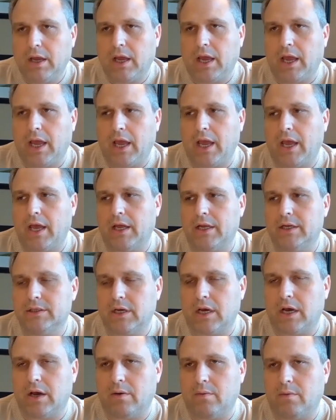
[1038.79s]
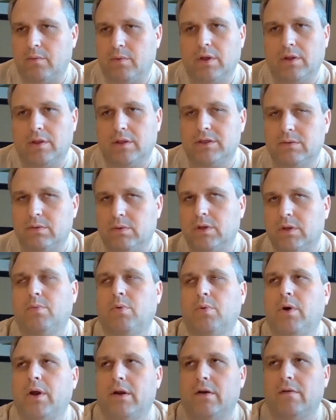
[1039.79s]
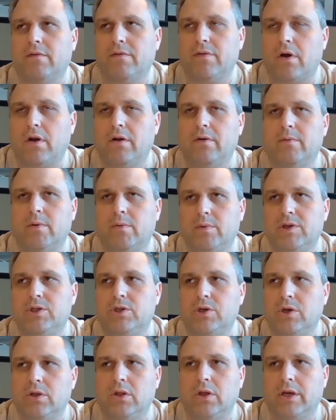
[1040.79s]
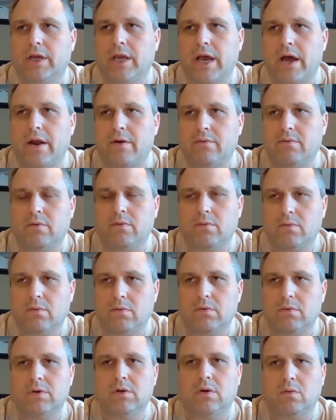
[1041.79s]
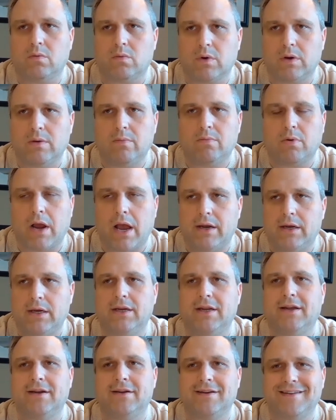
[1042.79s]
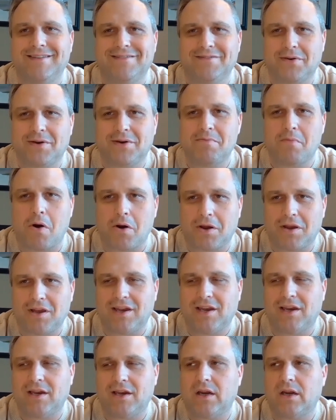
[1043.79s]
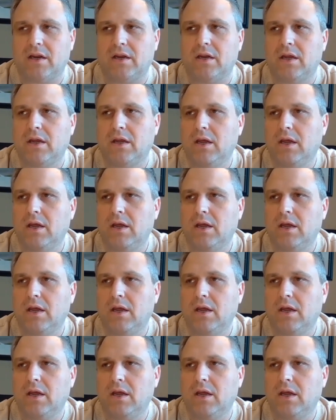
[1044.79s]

And that's a really good point. I never thought of it. We should look at, rebranding it, remarketing it,